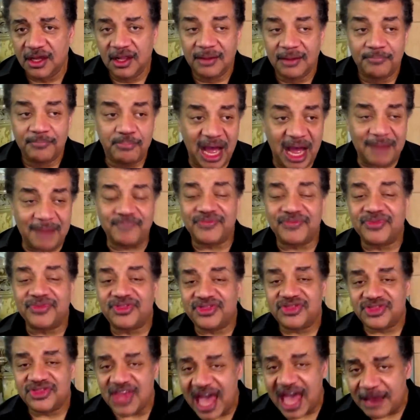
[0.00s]
But
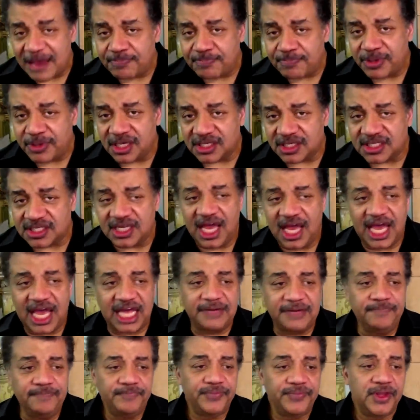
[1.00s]
that being
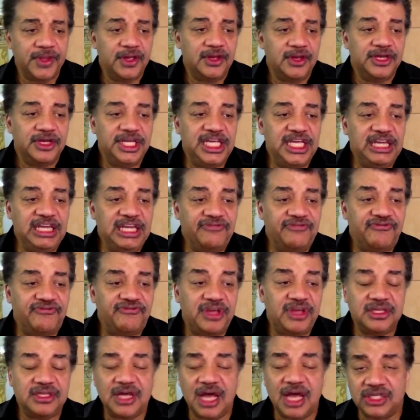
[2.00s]
said, if he
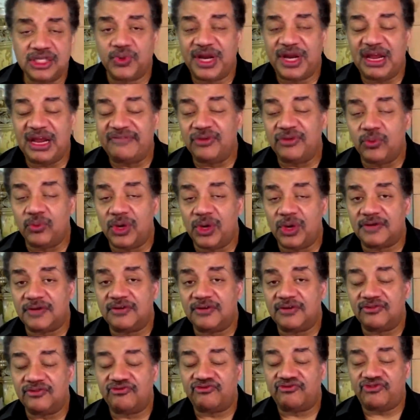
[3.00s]
does what everyone
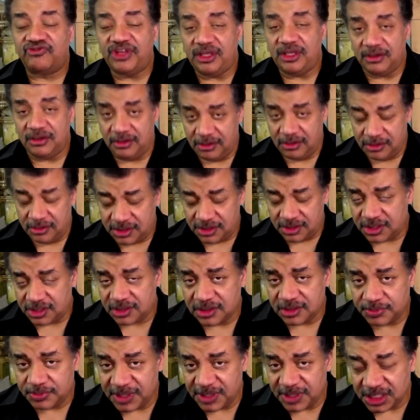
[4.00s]
fears,
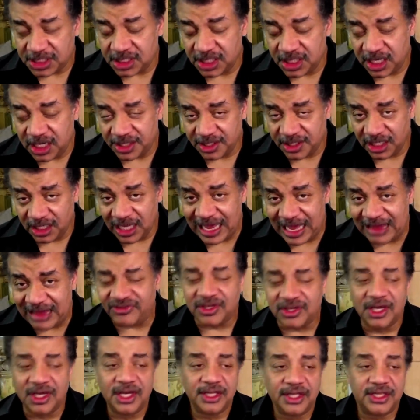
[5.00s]
especially on the
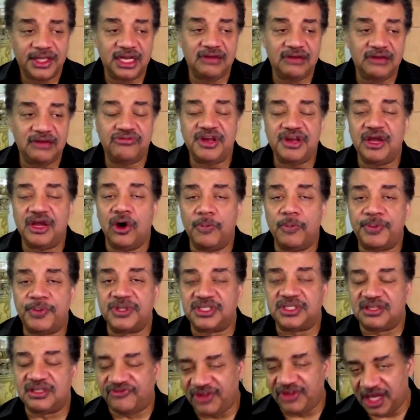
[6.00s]
left, that he reopens
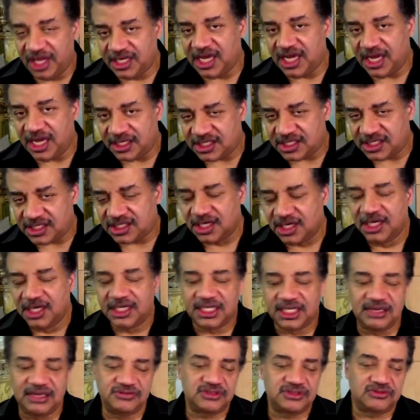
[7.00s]
the floodgates,
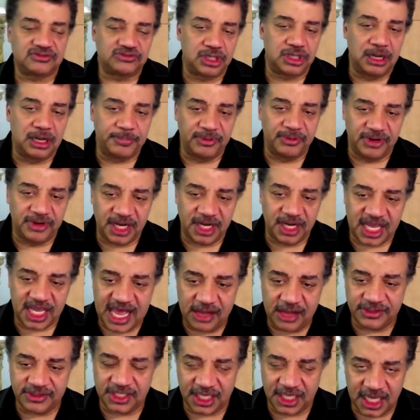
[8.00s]
gives Trump an
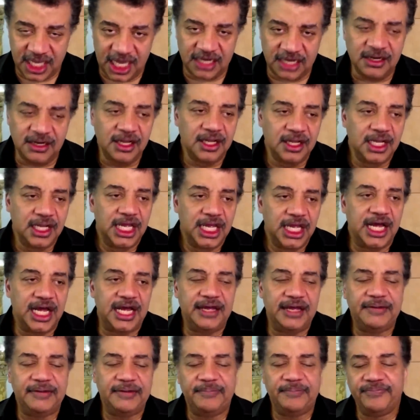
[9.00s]
account again,
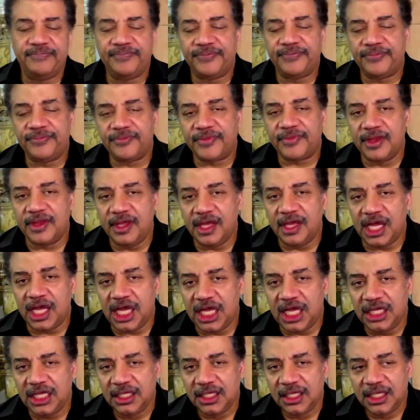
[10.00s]

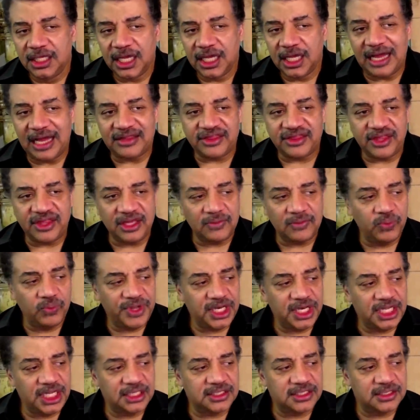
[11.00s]
I think we
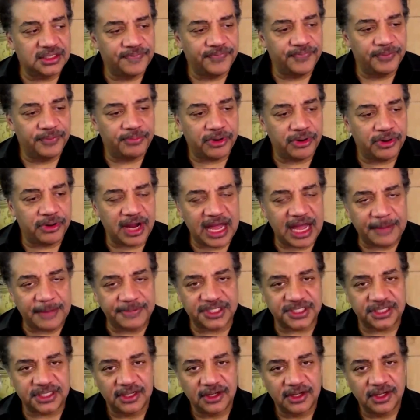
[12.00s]
need to
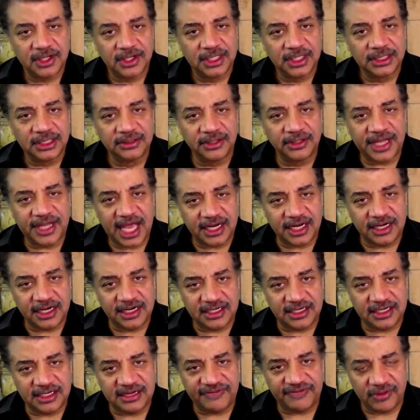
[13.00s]
perhaps look at it a
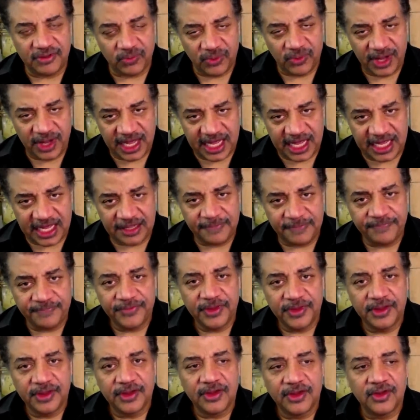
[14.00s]
different way.
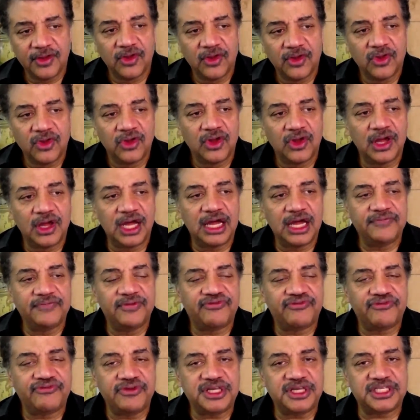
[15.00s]

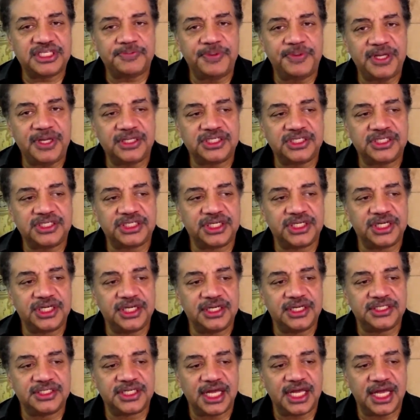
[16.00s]
Free speech
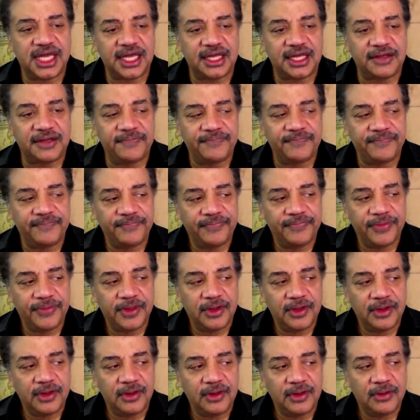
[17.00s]
is
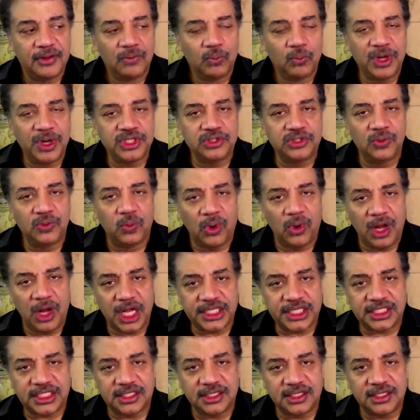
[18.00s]
what you
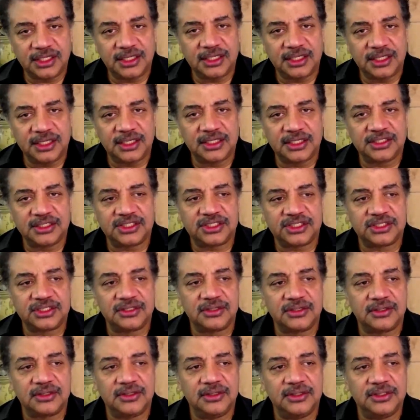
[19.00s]
want is
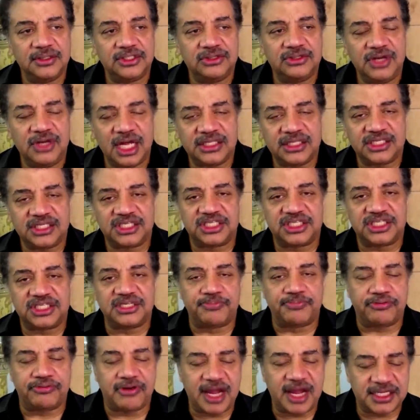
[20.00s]
to not
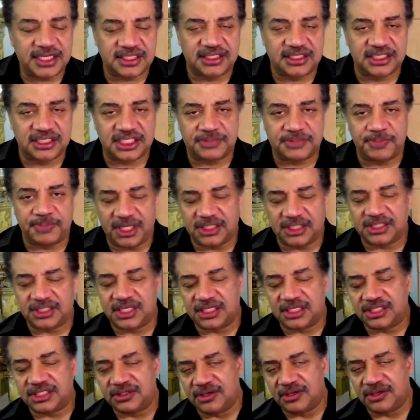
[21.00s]
suppress the speech
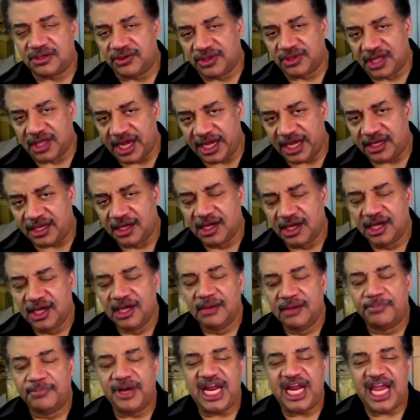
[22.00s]
that you don't like,
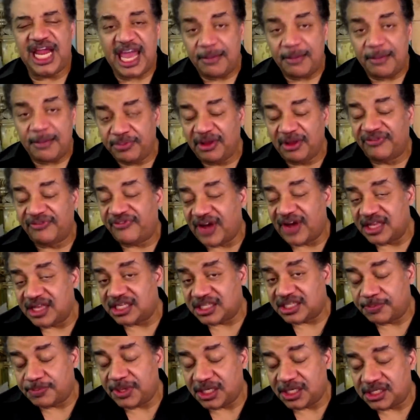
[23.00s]
but amplify the
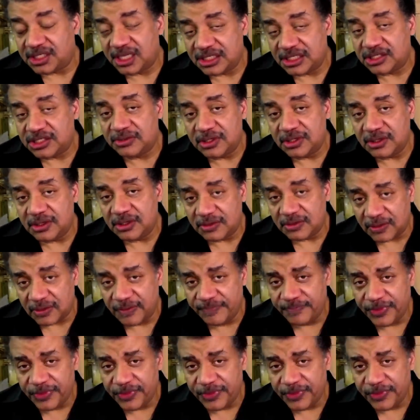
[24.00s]
speech that you do.